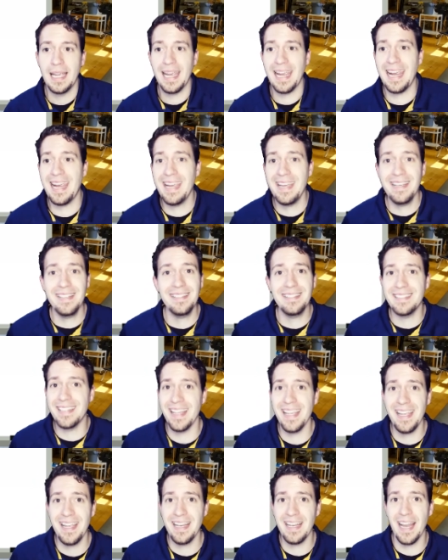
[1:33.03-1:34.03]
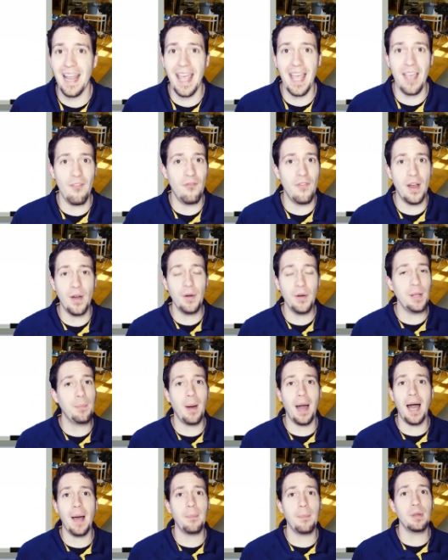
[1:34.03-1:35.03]
is it a very
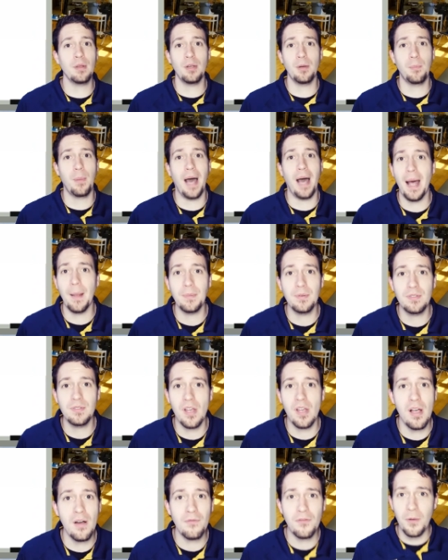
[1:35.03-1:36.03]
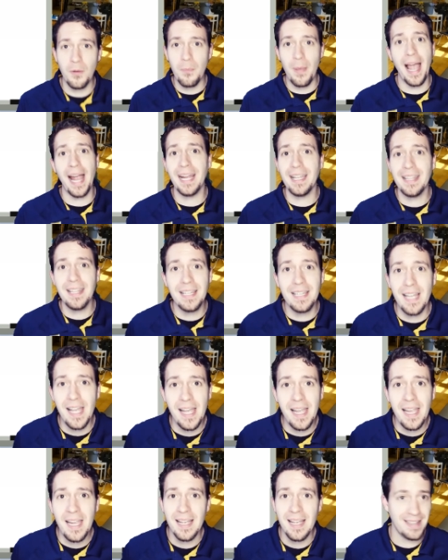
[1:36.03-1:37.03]
popular pop song from back in the
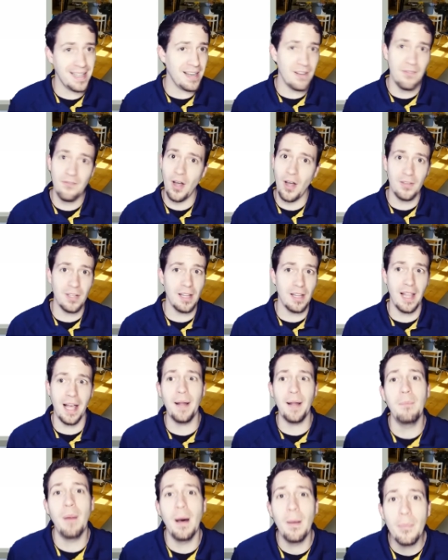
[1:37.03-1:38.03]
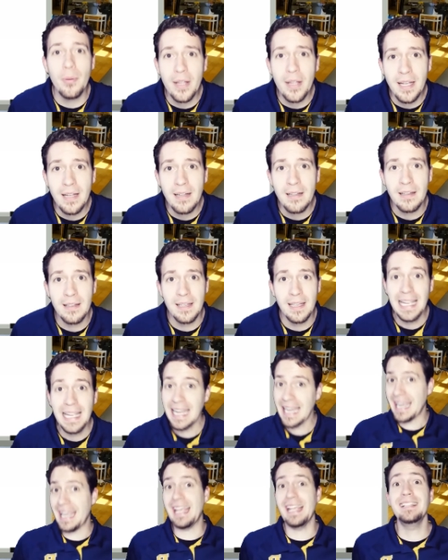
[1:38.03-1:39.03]
day that involved a lot of mumbling?
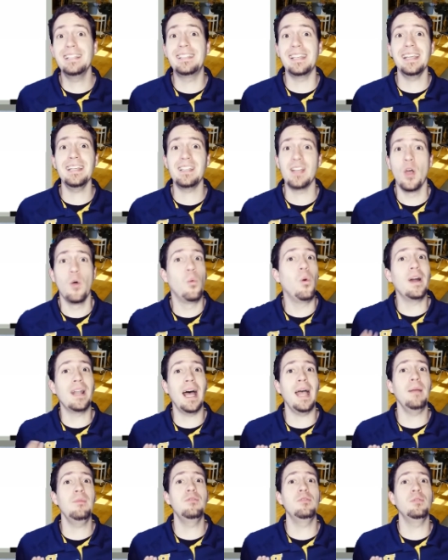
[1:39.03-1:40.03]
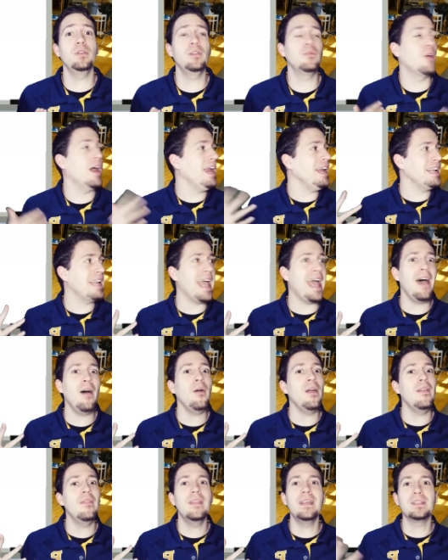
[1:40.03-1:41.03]
Is it what I'm doing right now
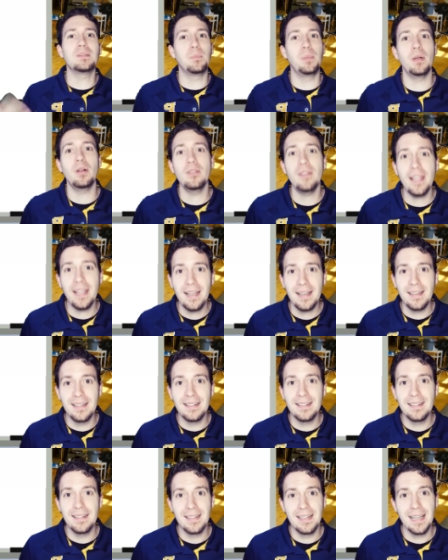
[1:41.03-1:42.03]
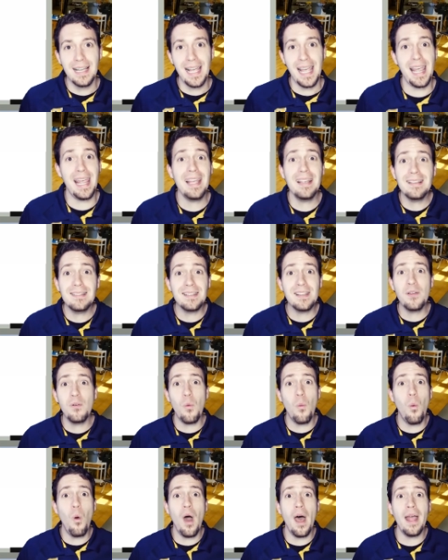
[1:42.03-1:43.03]
in this building? Is
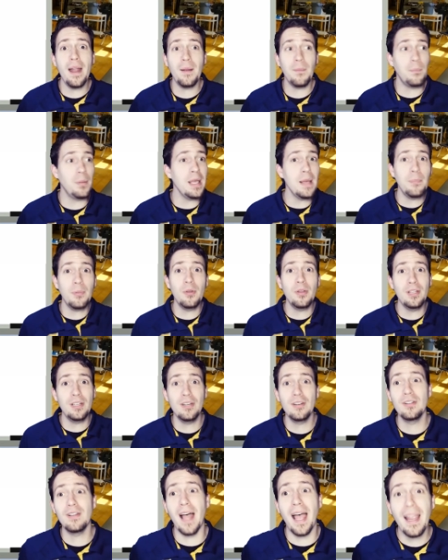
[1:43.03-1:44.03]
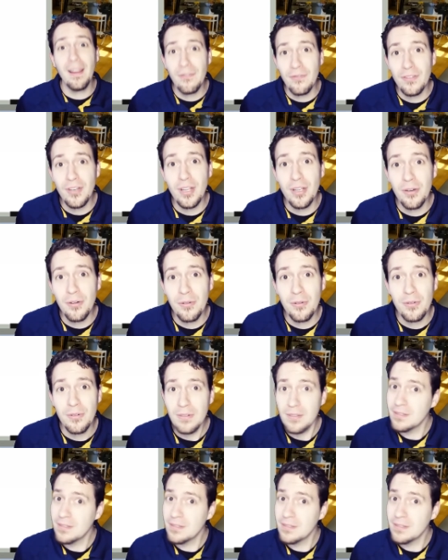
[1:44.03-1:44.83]
it what people in your life do?